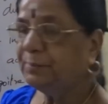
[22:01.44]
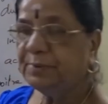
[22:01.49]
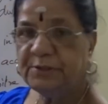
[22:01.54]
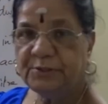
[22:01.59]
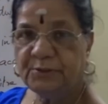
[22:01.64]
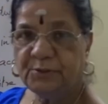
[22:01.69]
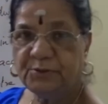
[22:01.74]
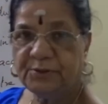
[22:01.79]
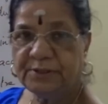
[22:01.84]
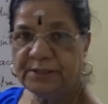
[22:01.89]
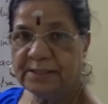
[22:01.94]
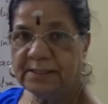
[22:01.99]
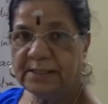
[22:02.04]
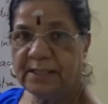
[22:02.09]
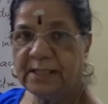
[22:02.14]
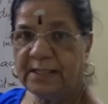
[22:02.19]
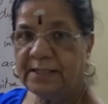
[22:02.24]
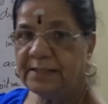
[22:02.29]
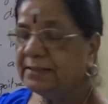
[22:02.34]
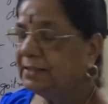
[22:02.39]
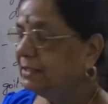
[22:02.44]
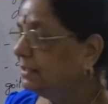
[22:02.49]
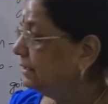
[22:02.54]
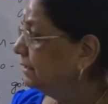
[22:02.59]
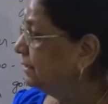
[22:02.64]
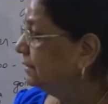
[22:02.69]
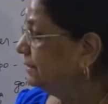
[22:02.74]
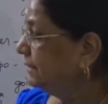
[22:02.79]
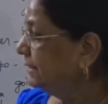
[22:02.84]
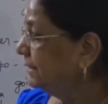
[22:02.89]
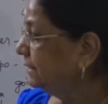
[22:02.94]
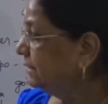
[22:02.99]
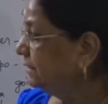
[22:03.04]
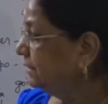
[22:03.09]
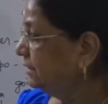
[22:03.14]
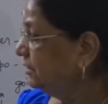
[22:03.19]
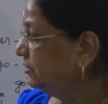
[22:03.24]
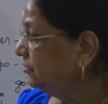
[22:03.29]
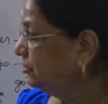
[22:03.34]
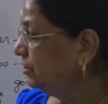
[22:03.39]
pituitary gland, neck
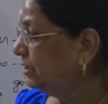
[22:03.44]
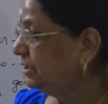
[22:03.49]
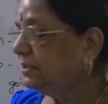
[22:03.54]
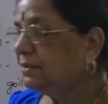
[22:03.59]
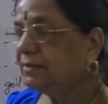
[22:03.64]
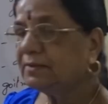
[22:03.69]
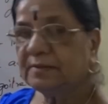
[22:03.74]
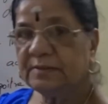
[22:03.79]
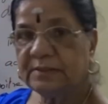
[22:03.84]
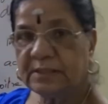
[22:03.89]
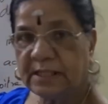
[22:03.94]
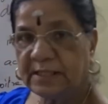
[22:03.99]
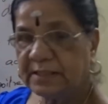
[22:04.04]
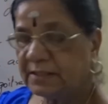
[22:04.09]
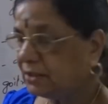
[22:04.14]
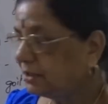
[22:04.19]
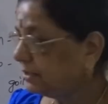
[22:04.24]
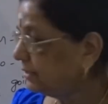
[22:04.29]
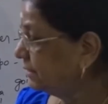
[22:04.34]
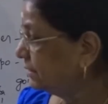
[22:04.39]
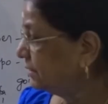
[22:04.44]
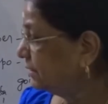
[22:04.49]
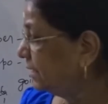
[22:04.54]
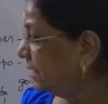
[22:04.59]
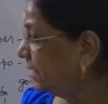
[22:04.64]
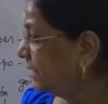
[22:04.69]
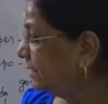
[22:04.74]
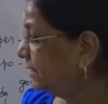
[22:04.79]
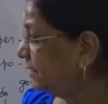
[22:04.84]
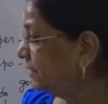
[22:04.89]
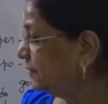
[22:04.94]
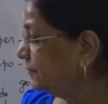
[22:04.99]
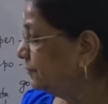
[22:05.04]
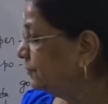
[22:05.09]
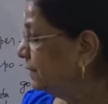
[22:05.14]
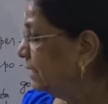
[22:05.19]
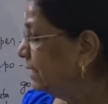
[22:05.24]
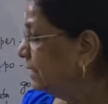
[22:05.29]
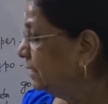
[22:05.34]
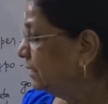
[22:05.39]
region, thyroid gland,
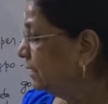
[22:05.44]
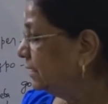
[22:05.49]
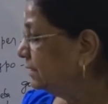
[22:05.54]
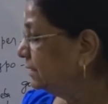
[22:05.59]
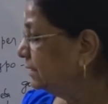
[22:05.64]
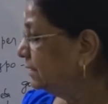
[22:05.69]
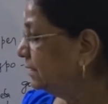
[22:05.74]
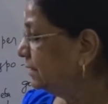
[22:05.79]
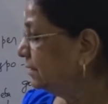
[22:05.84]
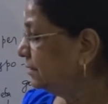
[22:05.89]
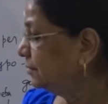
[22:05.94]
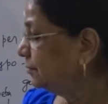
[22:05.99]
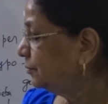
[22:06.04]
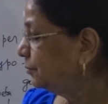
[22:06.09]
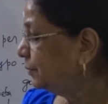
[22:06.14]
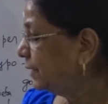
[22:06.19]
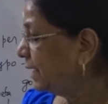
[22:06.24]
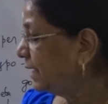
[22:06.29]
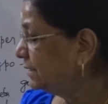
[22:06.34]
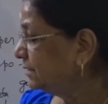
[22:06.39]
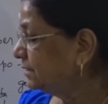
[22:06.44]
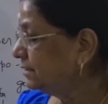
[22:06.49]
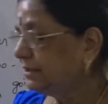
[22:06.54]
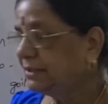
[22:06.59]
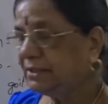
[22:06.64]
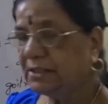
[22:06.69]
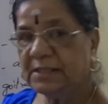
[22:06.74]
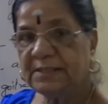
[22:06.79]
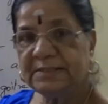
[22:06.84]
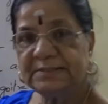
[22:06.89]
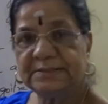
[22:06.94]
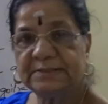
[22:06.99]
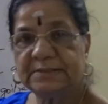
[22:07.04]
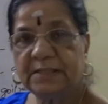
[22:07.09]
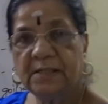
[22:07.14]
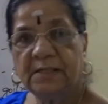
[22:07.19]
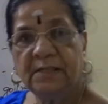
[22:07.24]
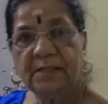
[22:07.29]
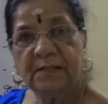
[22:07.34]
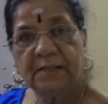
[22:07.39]
and then
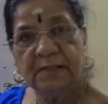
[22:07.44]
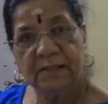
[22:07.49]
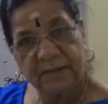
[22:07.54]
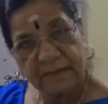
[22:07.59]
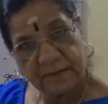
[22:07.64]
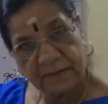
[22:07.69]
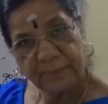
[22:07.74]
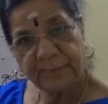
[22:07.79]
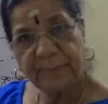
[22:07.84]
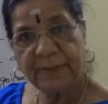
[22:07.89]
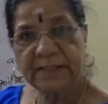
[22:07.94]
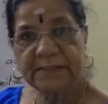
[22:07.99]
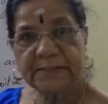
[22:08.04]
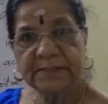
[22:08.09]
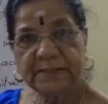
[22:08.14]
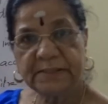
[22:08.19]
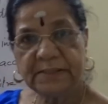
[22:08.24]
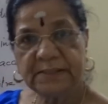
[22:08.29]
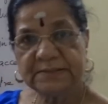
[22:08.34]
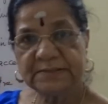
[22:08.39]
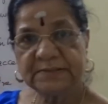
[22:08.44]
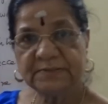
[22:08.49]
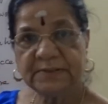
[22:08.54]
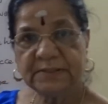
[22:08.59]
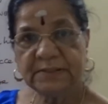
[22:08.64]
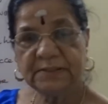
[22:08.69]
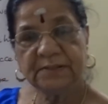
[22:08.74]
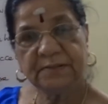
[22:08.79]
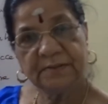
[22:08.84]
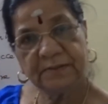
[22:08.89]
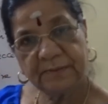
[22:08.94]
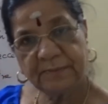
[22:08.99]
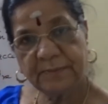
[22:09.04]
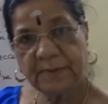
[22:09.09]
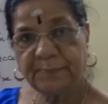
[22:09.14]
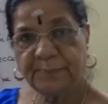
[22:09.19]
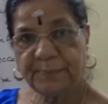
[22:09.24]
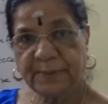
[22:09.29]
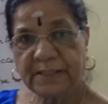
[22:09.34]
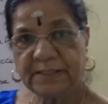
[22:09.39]
pancreas on the
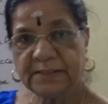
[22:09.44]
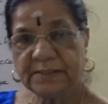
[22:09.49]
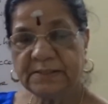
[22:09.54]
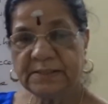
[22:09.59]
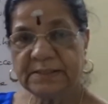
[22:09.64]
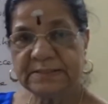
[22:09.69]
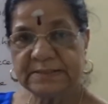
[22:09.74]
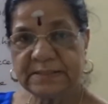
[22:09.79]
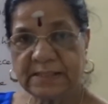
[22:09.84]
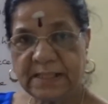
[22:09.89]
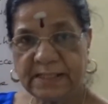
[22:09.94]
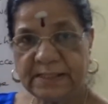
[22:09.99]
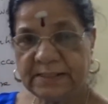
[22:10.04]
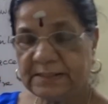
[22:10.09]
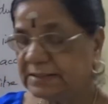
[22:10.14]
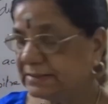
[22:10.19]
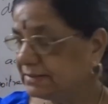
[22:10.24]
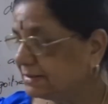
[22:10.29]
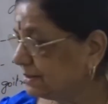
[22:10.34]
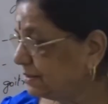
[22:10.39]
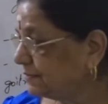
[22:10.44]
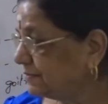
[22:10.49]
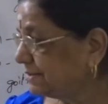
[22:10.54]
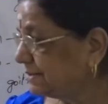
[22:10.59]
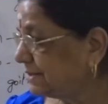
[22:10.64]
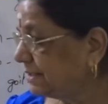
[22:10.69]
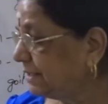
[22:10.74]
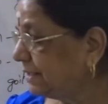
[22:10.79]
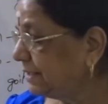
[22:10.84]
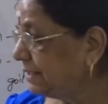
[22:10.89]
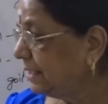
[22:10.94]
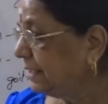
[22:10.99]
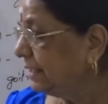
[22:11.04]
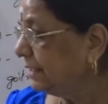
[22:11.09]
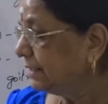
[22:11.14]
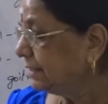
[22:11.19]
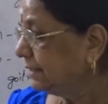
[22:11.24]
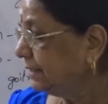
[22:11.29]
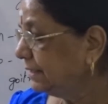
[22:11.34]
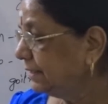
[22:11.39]
pancreas islet cell,
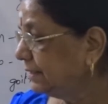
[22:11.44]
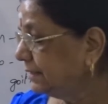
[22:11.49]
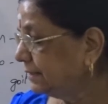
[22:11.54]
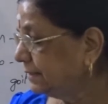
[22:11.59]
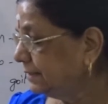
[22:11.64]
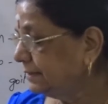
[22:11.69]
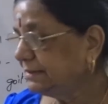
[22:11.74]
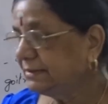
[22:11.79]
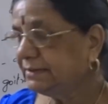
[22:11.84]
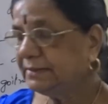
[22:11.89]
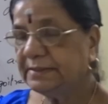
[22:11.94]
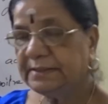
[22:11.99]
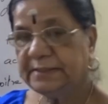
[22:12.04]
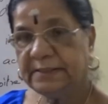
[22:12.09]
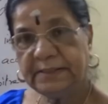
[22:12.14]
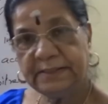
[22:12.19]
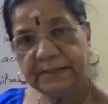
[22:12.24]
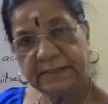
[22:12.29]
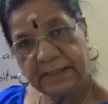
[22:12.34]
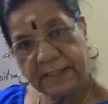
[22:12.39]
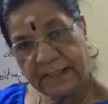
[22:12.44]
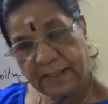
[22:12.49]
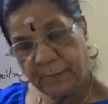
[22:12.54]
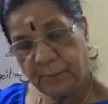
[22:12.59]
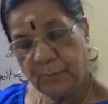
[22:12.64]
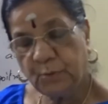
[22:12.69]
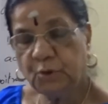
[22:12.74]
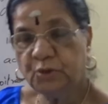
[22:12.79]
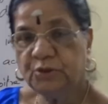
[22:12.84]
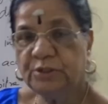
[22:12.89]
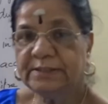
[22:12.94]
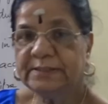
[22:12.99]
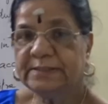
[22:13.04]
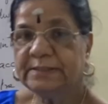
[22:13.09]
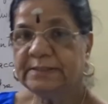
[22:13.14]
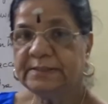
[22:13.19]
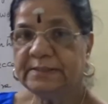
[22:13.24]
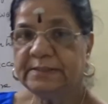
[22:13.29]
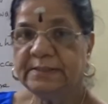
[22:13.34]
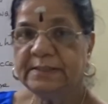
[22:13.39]
then kidney, above the
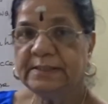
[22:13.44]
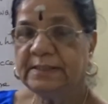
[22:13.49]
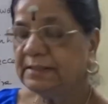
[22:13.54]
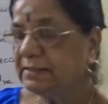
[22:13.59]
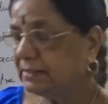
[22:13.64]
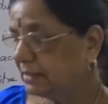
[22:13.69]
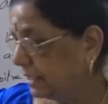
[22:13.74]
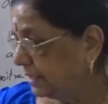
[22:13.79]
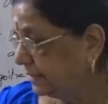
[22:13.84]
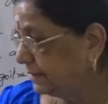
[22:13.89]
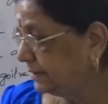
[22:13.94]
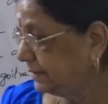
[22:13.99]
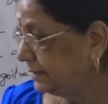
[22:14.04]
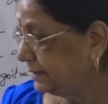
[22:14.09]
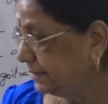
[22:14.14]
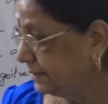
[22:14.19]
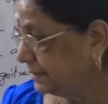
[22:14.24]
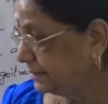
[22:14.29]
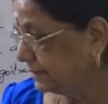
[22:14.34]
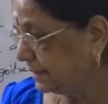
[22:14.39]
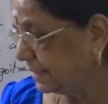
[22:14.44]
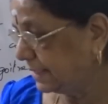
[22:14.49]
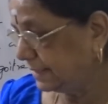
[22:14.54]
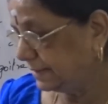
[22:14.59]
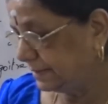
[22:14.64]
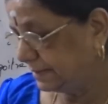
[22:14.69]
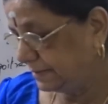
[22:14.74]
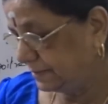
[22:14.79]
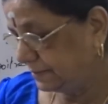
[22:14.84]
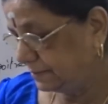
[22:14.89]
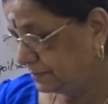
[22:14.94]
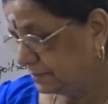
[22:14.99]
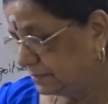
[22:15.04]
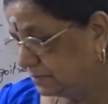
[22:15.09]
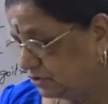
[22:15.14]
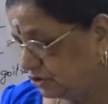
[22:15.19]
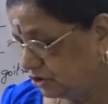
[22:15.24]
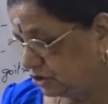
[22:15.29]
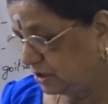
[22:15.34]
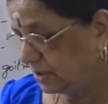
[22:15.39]
kidney, adrenal gland.
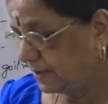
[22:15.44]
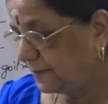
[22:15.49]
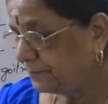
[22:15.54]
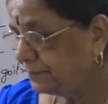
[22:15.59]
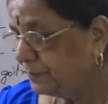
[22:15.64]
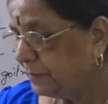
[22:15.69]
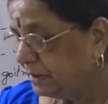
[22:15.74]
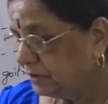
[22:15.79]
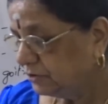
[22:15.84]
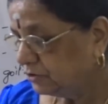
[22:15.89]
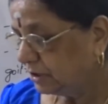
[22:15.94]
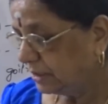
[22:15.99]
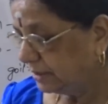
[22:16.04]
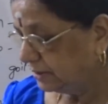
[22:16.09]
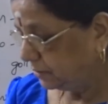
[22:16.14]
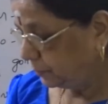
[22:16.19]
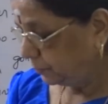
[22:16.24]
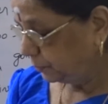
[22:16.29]
So under